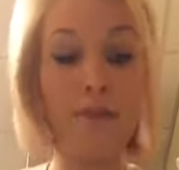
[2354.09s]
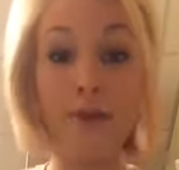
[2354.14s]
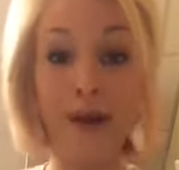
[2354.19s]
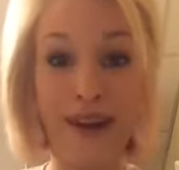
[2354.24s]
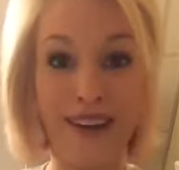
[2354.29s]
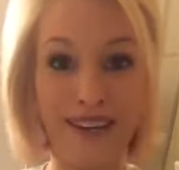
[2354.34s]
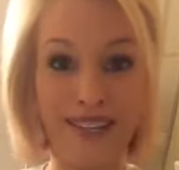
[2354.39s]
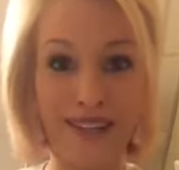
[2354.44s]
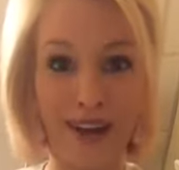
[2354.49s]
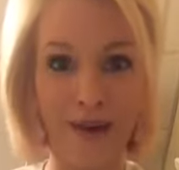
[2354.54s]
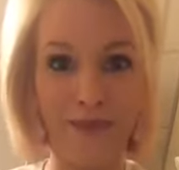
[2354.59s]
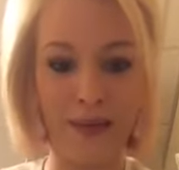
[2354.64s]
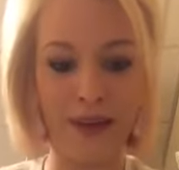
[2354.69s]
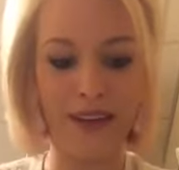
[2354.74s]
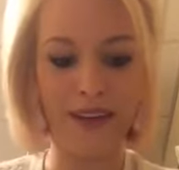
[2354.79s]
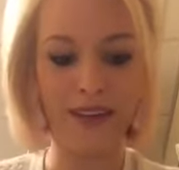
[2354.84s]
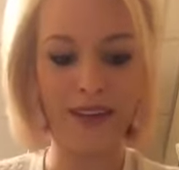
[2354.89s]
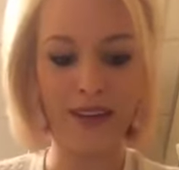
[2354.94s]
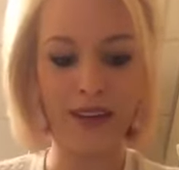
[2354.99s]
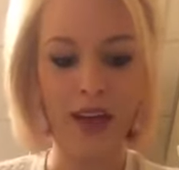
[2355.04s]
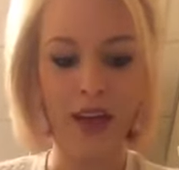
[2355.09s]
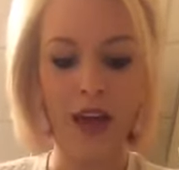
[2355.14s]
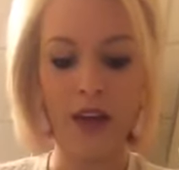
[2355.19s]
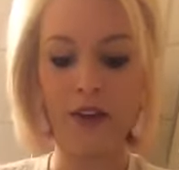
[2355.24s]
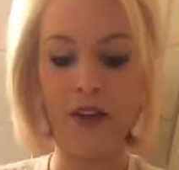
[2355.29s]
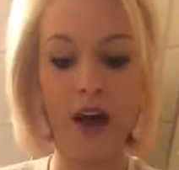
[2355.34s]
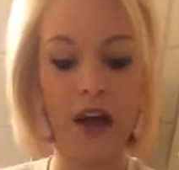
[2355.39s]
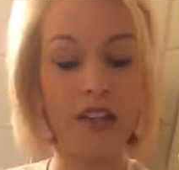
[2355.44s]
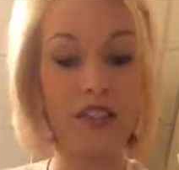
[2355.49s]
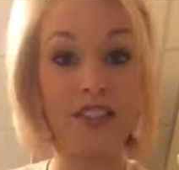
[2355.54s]
body shopping,
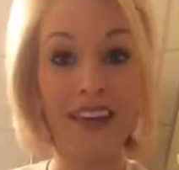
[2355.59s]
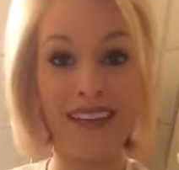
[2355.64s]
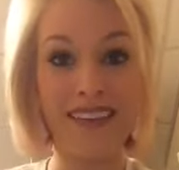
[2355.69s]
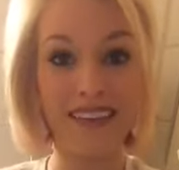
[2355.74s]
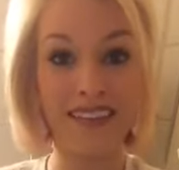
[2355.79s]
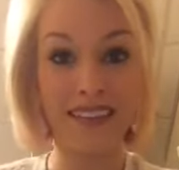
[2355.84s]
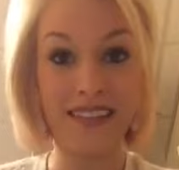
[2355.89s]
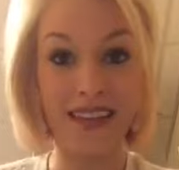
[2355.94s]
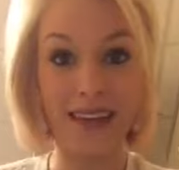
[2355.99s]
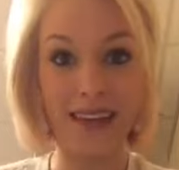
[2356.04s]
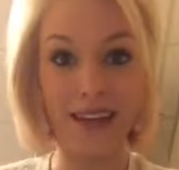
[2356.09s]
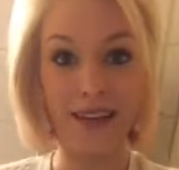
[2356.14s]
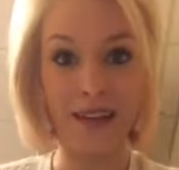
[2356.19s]
not jealousy,